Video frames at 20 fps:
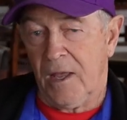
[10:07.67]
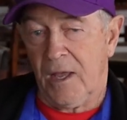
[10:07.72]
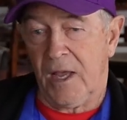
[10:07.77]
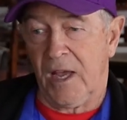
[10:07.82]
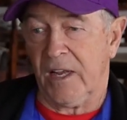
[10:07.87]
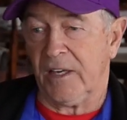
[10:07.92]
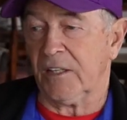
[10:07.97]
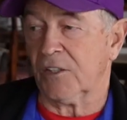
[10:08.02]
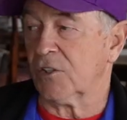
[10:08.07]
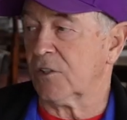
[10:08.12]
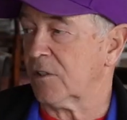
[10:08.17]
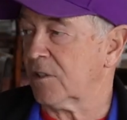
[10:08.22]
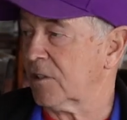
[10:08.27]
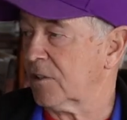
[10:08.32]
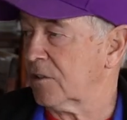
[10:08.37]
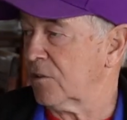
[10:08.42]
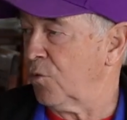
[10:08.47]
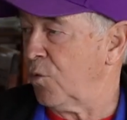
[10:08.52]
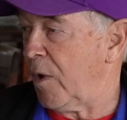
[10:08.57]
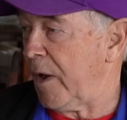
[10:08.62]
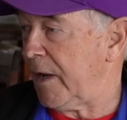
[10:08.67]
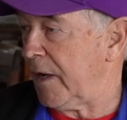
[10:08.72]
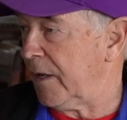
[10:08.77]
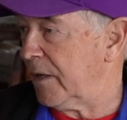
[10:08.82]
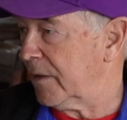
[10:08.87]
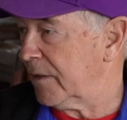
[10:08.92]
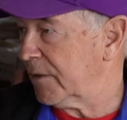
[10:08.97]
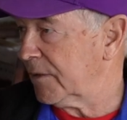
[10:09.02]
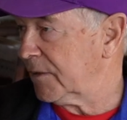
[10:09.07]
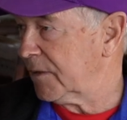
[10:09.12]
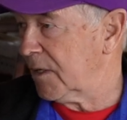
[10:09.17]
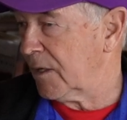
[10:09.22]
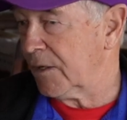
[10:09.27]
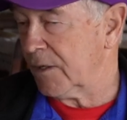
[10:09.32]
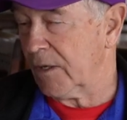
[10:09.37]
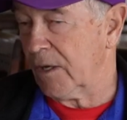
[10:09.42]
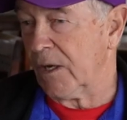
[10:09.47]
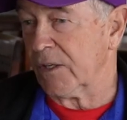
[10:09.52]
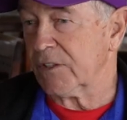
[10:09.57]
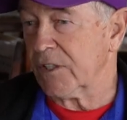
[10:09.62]
And it's weighing.
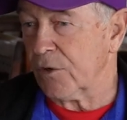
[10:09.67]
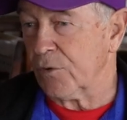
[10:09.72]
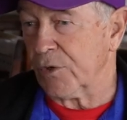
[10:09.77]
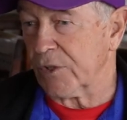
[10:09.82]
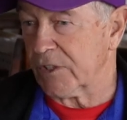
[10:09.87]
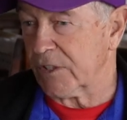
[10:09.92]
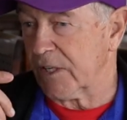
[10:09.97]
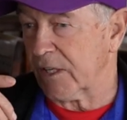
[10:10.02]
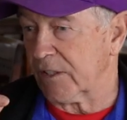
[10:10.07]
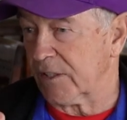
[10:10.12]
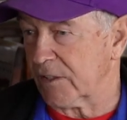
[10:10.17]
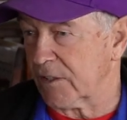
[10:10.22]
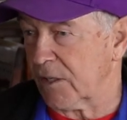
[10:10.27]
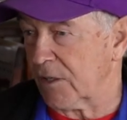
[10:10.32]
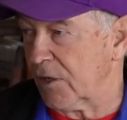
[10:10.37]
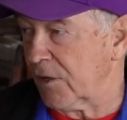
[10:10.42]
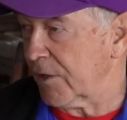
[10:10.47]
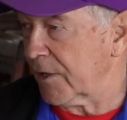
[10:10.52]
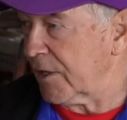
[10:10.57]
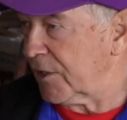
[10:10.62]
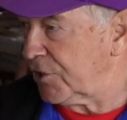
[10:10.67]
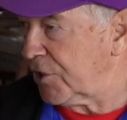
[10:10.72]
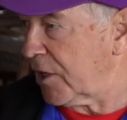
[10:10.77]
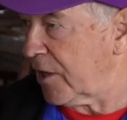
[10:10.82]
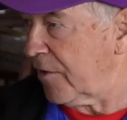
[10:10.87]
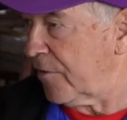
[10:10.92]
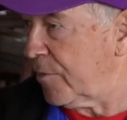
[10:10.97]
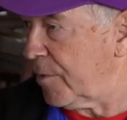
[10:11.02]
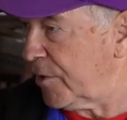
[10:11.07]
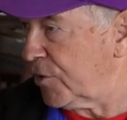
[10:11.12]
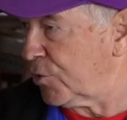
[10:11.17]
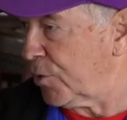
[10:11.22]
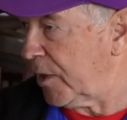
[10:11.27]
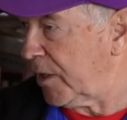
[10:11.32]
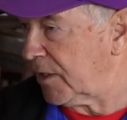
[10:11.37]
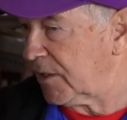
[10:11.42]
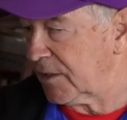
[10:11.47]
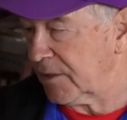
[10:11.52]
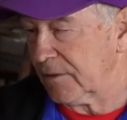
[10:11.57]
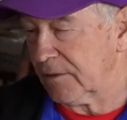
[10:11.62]
I'll say, what's that? They say, no, they're going to check everybody's
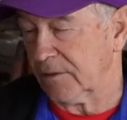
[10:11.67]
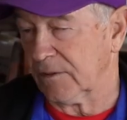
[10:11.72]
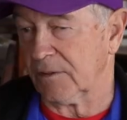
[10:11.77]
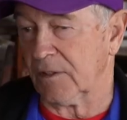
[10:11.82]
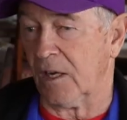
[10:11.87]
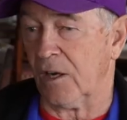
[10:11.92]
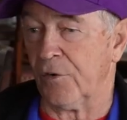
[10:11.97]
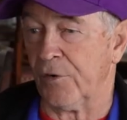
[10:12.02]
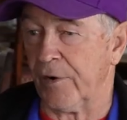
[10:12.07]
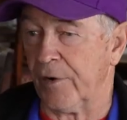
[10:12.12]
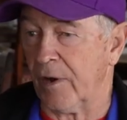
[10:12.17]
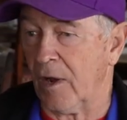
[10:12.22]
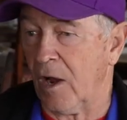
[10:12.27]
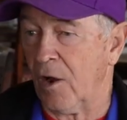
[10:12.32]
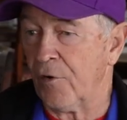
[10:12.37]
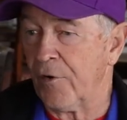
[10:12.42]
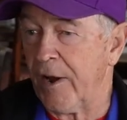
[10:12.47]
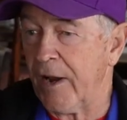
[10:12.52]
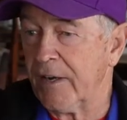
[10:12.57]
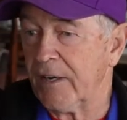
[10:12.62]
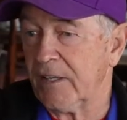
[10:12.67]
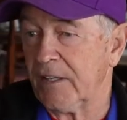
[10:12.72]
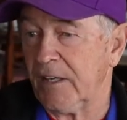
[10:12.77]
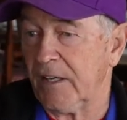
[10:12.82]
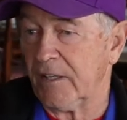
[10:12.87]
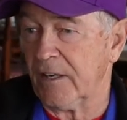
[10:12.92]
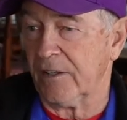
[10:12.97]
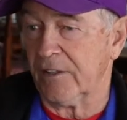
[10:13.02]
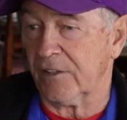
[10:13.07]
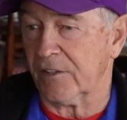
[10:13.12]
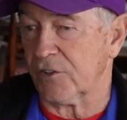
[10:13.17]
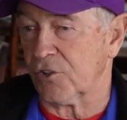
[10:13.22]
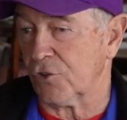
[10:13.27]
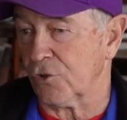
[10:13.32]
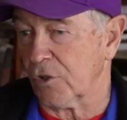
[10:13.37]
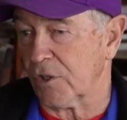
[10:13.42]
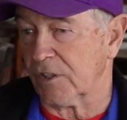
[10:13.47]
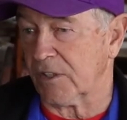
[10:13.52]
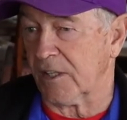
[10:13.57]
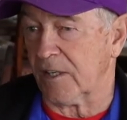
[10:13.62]
weight. I, I ran and hid under the
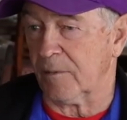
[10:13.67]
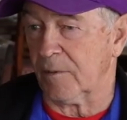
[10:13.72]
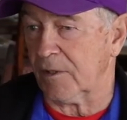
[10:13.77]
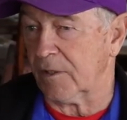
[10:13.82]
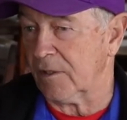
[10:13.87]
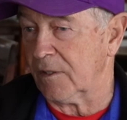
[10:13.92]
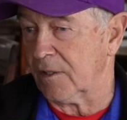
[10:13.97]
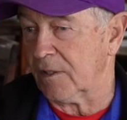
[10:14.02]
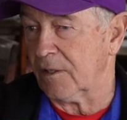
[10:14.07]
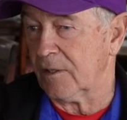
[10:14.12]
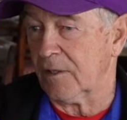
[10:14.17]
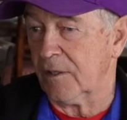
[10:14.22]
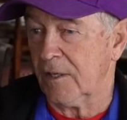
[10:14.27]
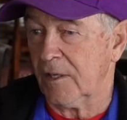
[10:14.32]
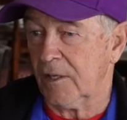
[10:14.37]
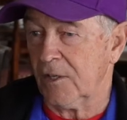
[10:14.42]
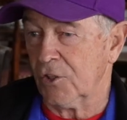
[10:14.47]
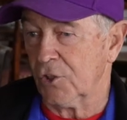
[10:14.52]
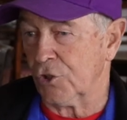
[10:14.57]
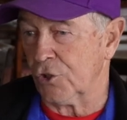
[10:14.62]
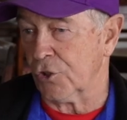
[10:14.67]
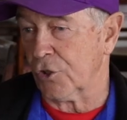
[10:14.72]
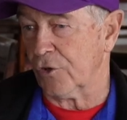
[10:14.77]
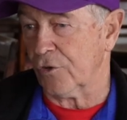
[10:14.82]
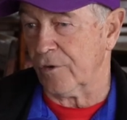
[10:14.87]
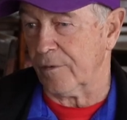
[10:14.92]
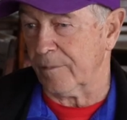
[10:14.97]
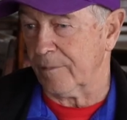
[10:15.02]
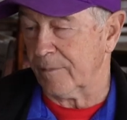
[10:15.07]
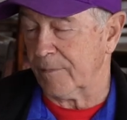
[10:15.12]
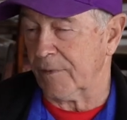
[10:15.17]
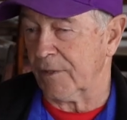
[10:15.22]
snooker table in the snooker room,